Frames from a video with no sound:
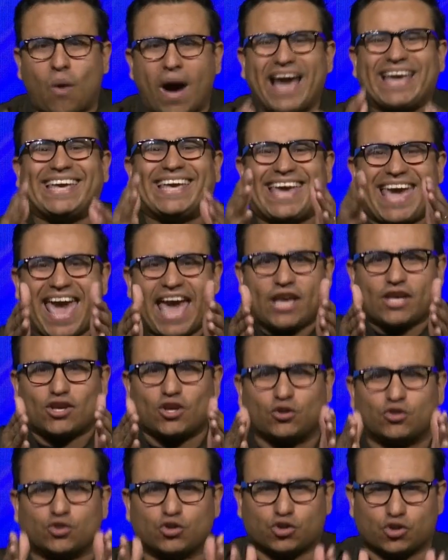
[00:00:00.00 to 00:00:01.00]
Why
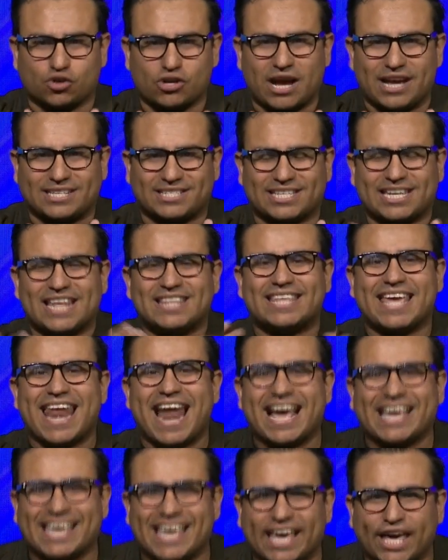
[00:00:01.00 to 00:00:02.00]
can't you trust
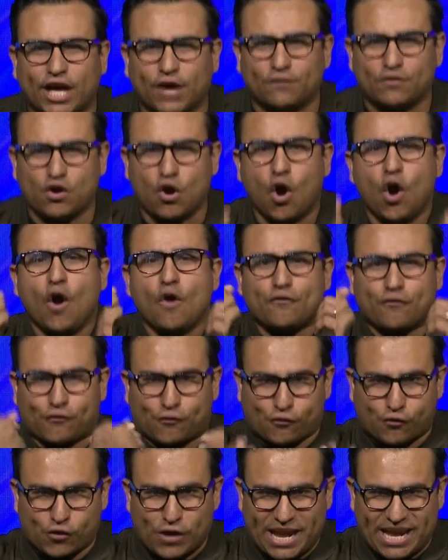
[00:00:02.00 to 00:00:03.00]
that I can give you
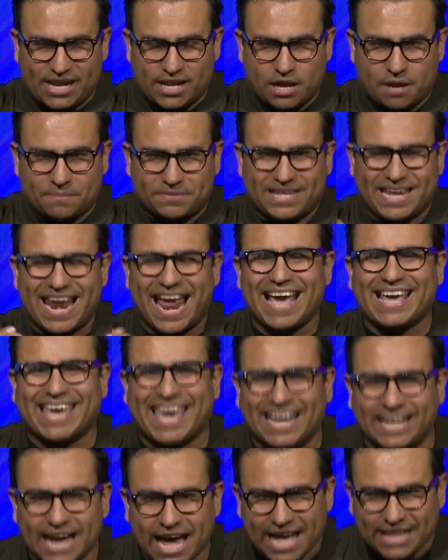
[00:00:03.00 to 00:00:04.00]
freedom, that I
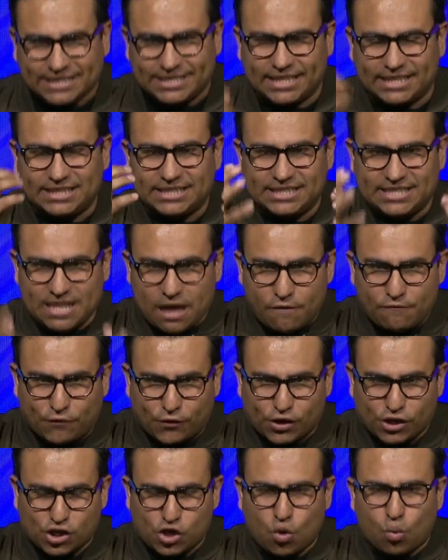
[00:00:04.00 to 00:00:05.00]
can
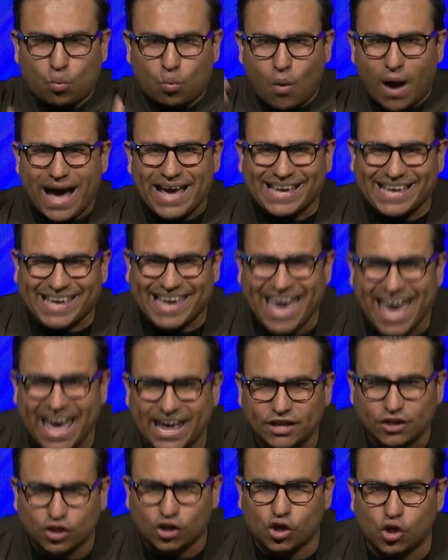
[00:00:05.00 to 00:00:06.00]
deliver you? Why
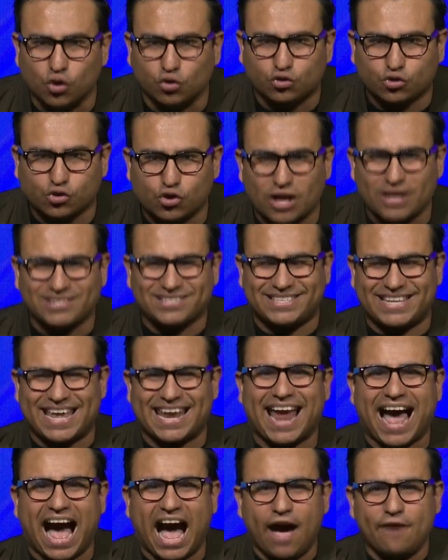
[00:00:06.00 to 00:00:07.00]
can't you trust
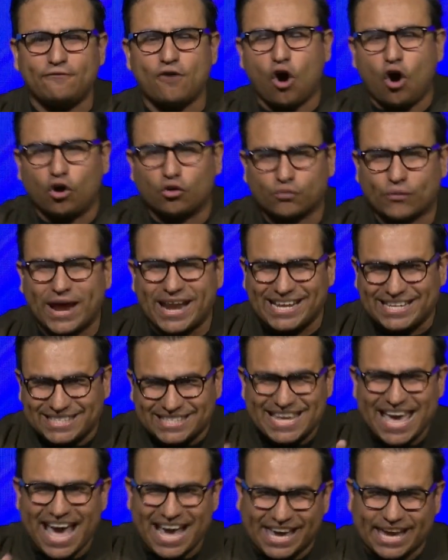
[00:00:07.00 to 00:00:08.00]
that I've already
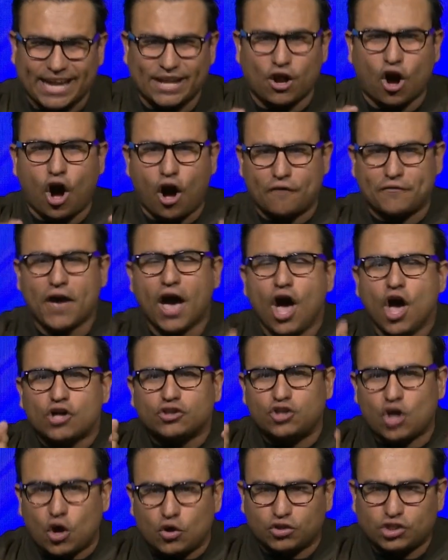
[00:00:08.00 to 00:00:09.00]
taken
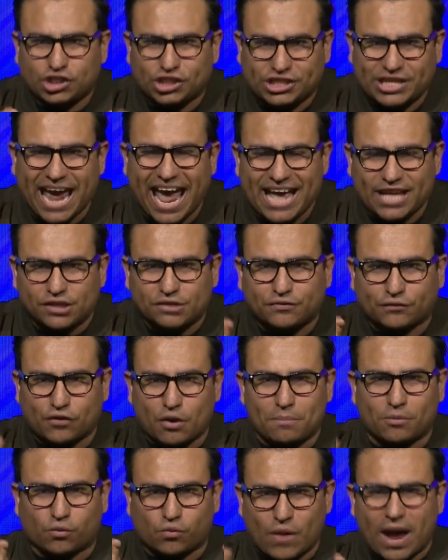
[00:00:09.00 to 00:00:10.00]
off those chains
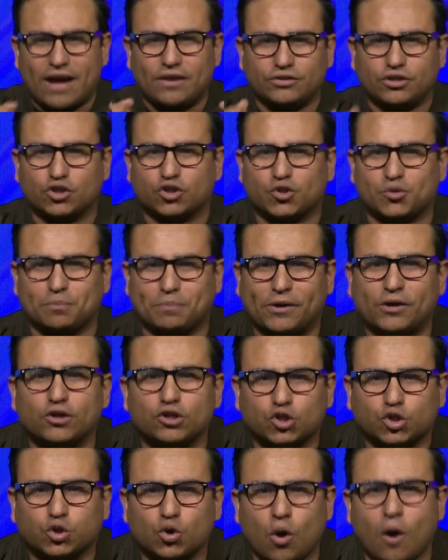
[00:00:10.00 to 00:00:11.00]
from around your
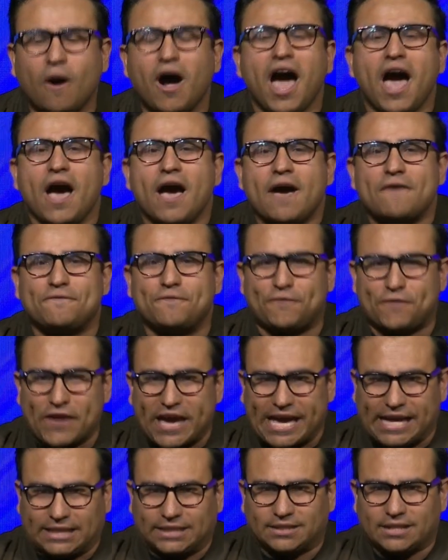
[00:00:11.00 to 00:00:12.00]
spiritual
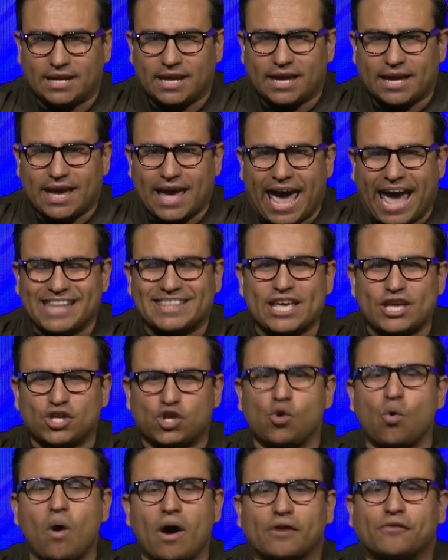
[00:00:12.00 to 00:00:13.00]
feet and
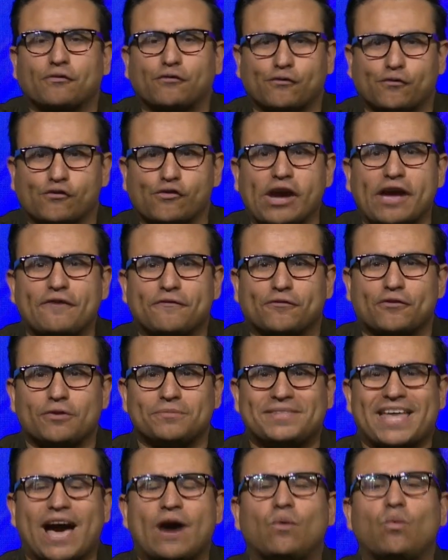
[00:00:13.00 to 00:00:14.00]
that you are free
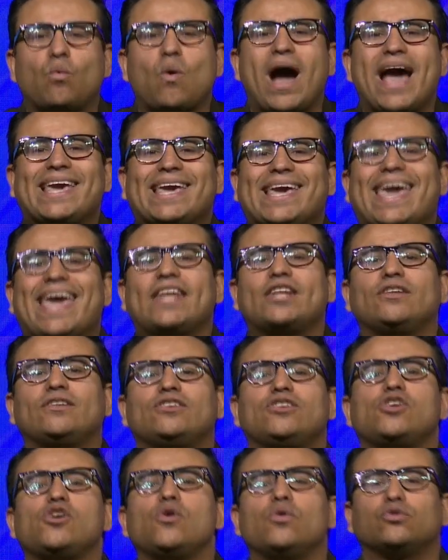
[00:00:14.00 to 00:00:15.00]
from that? Why
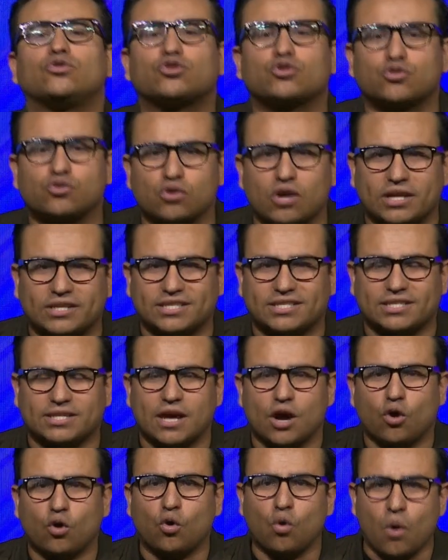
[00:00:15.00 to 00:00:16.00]
can't you
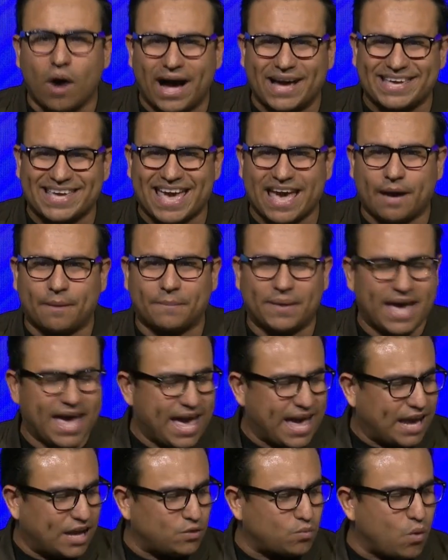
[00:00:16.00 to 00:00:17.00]
trust who I am
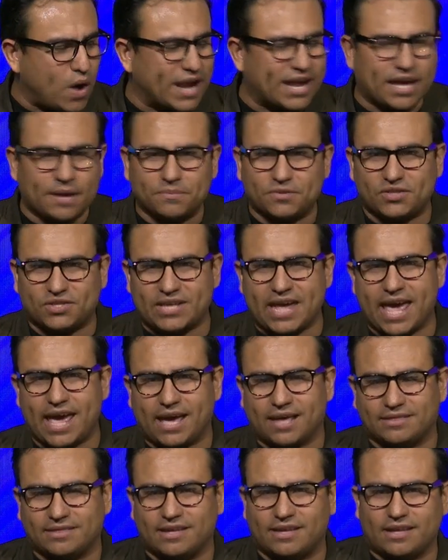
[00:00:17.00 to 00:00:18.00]
and what I am
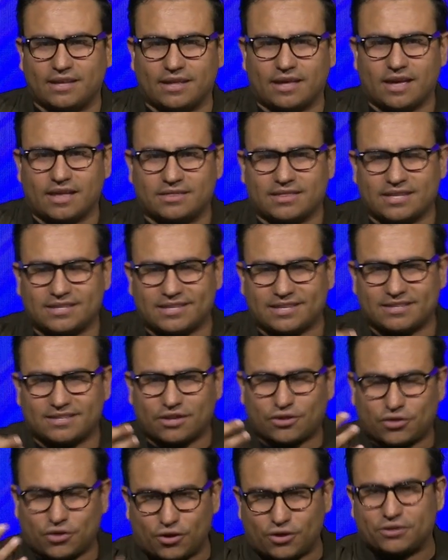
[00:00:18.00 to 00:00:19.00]
saying? This is
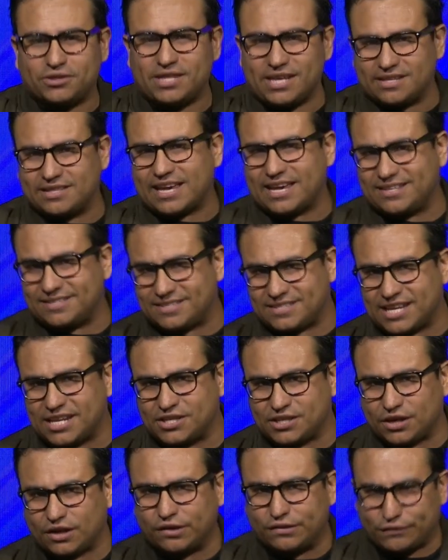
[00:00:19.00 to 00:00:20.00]
the third thing that he's
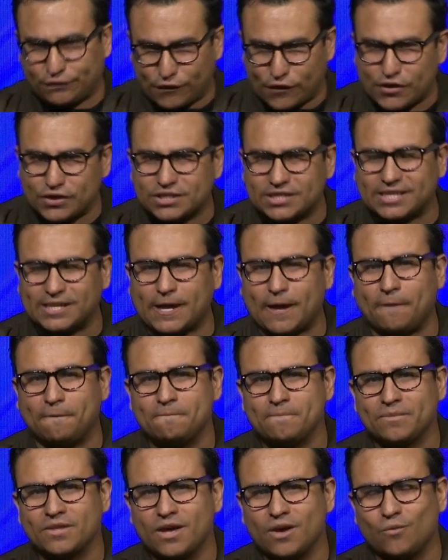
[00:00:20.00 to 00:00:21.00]
teaching us.
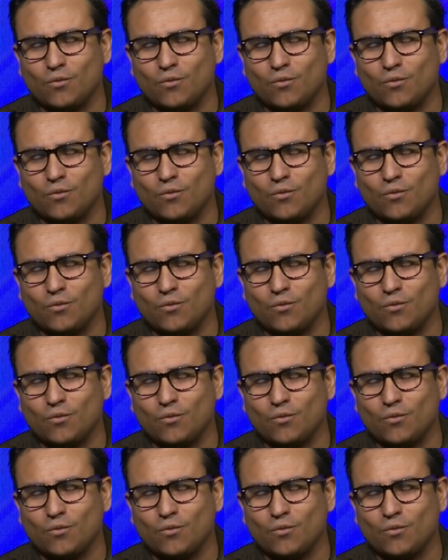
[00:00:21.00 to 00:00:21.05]
Firstly,